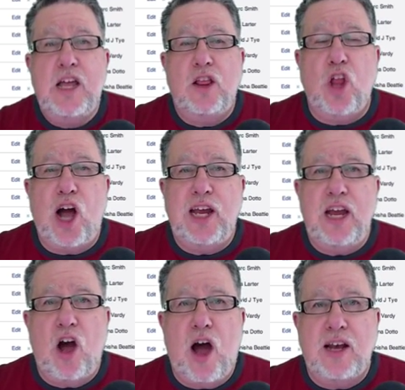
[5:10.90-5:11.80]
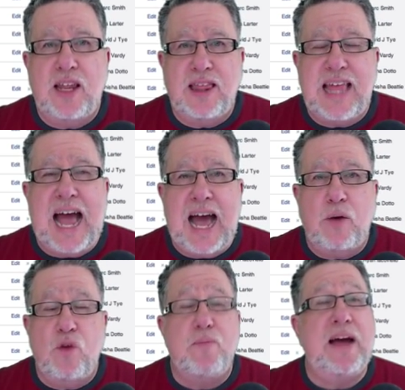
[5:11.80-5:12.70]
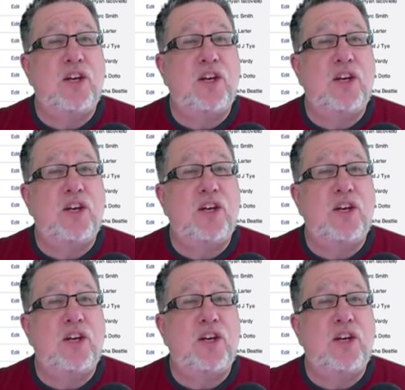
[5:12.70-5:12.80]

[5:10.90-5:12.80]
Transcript: logging on to that with my